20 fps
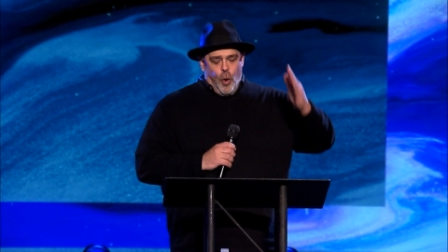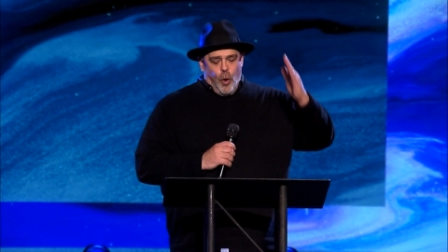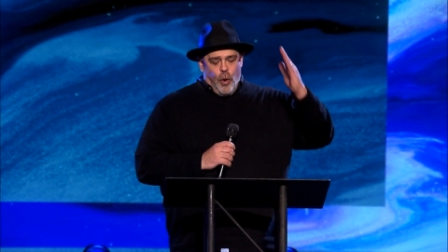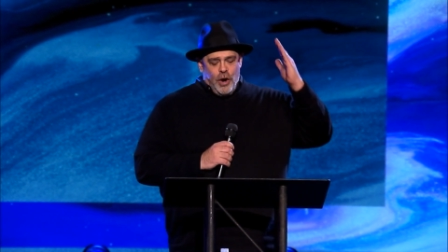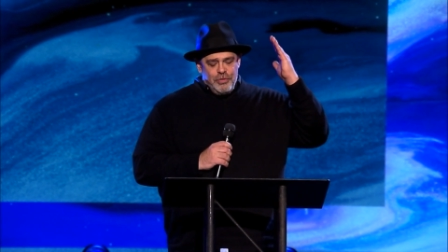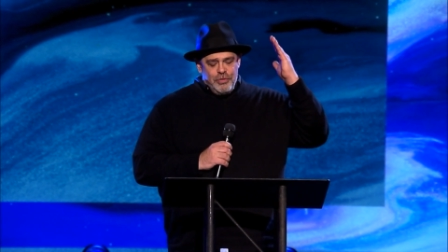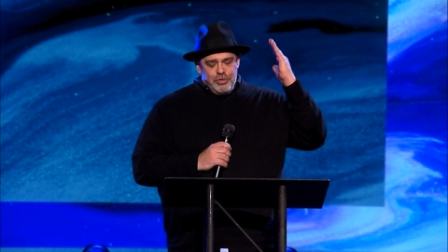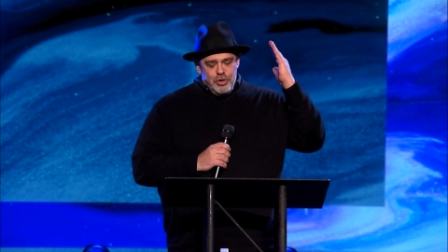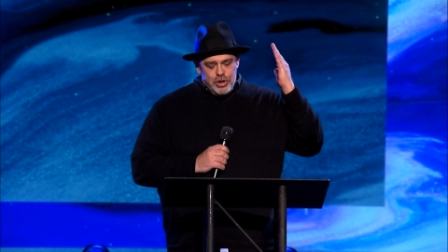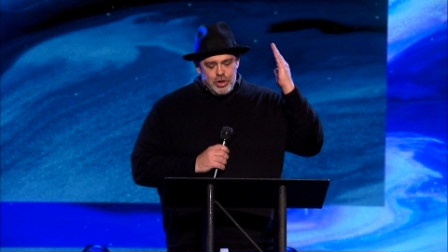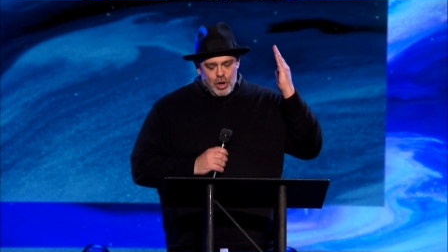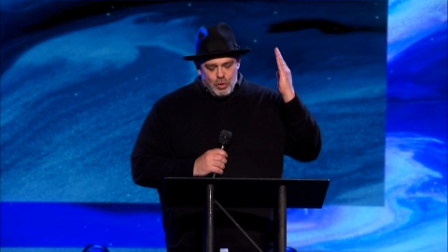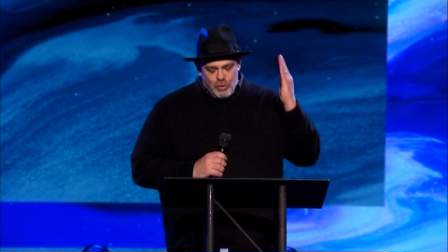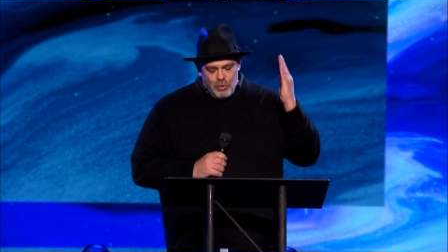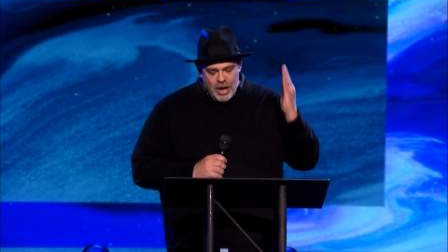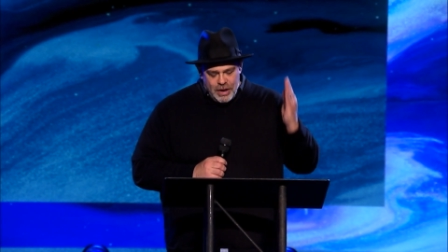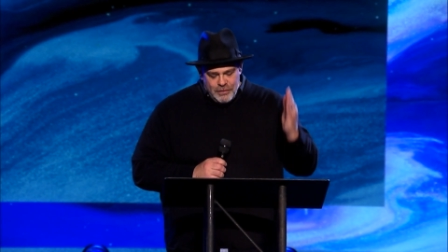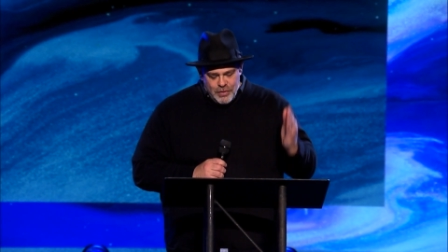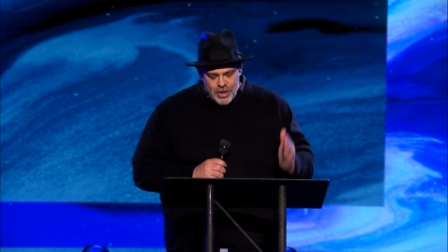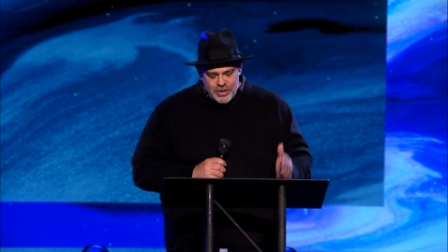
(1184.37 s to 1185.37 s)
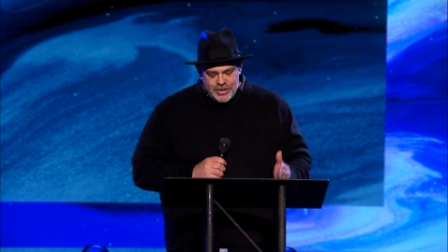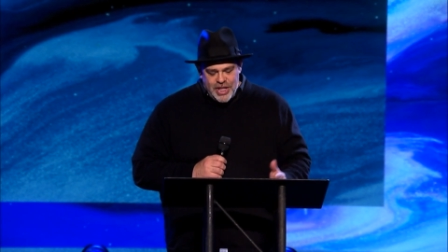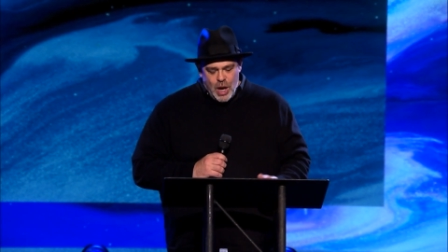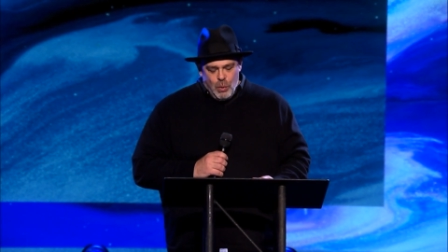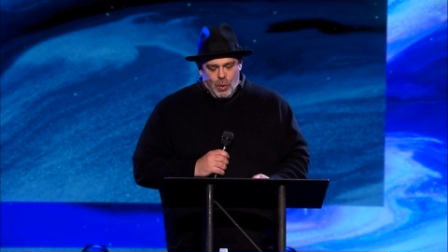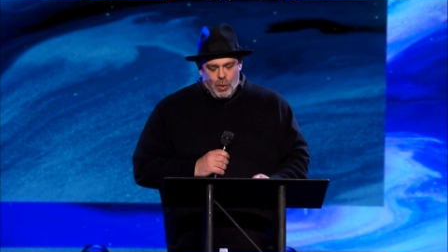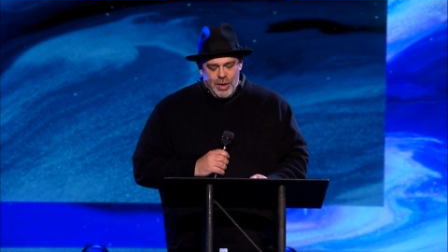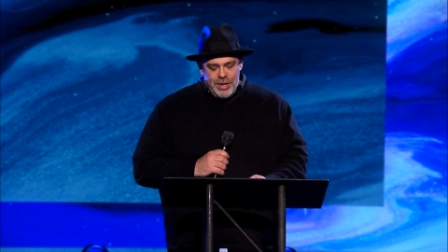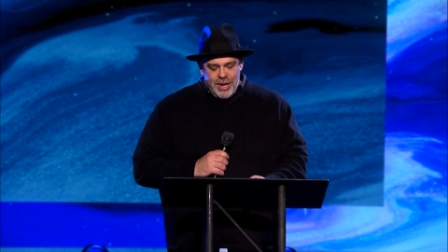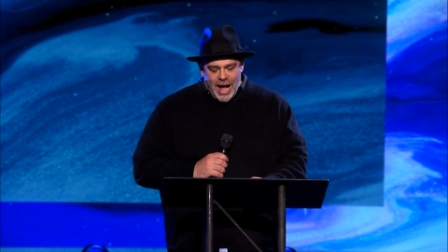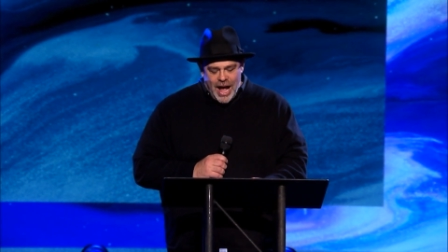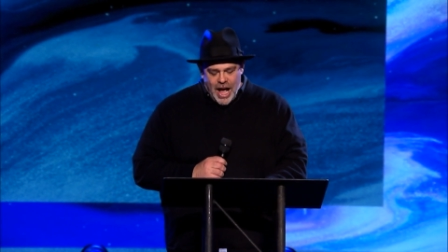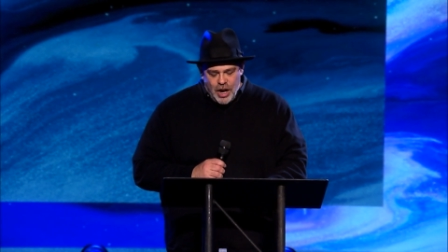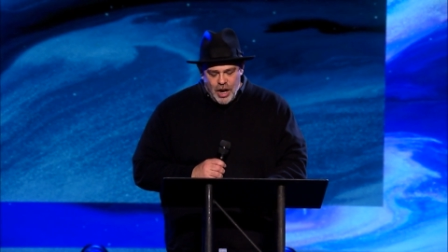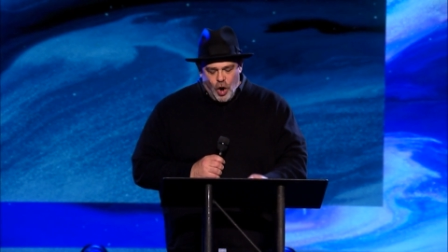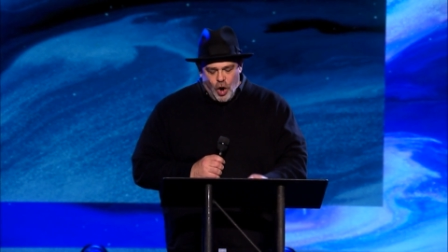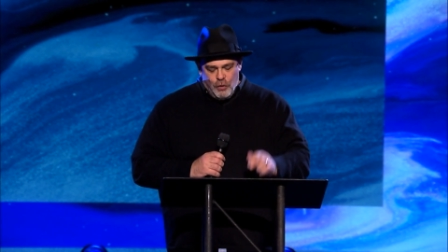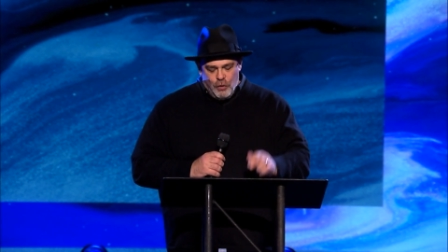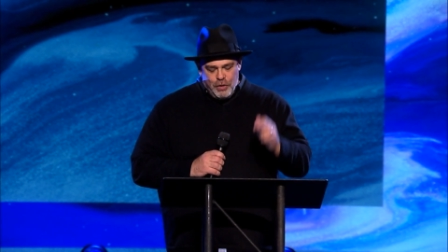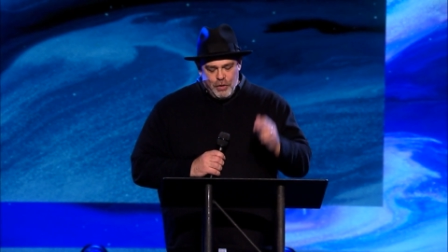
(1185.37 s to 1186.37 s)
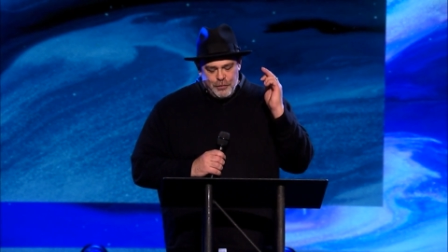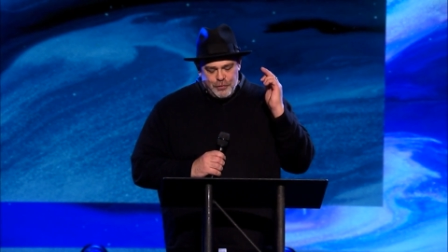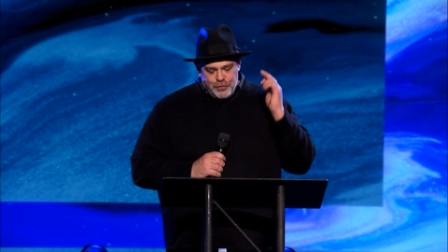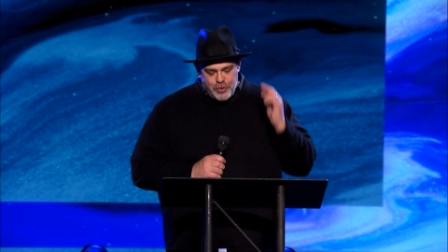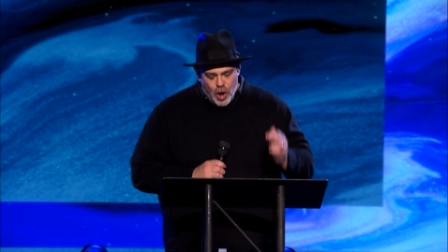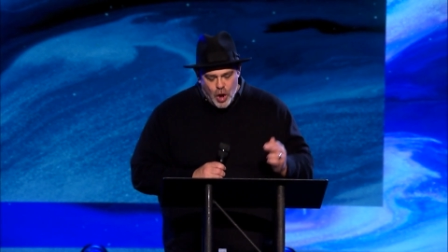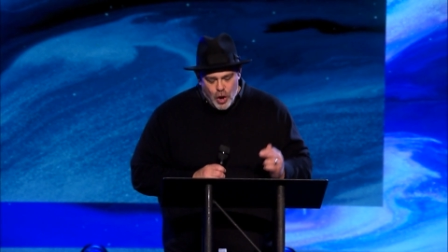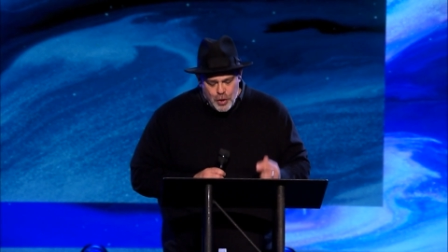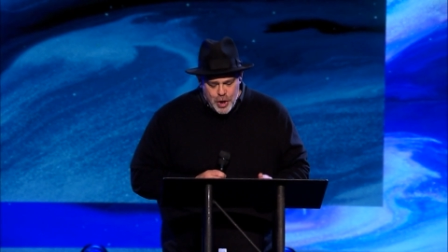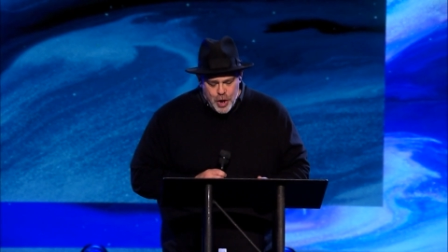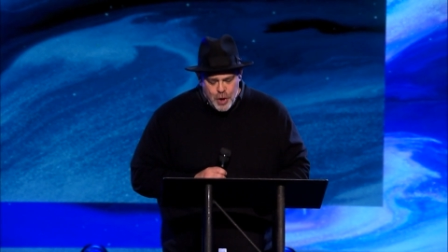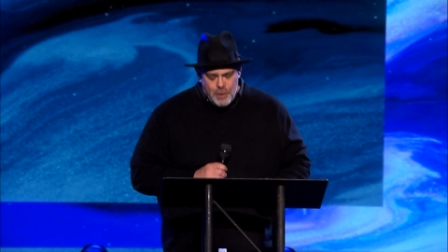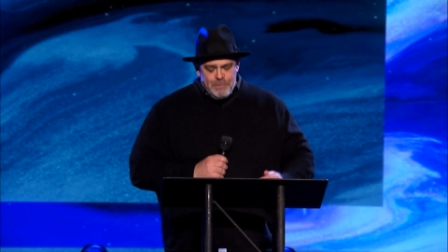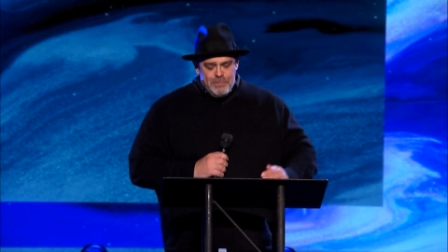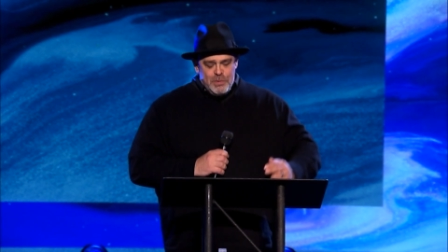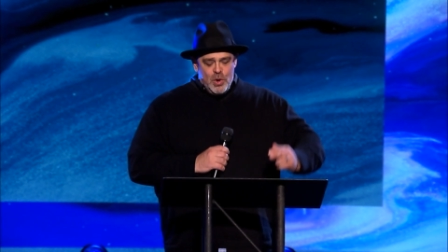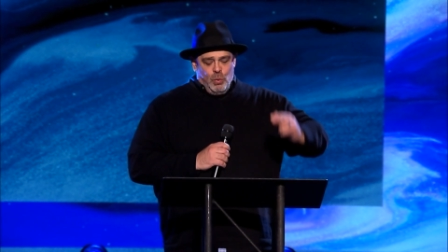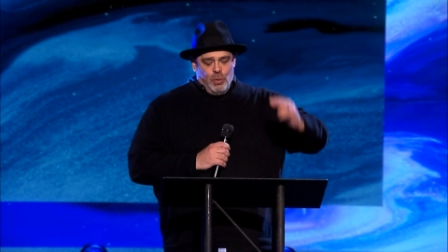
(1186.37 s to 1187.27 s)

or through the rivers, they will not overflow you.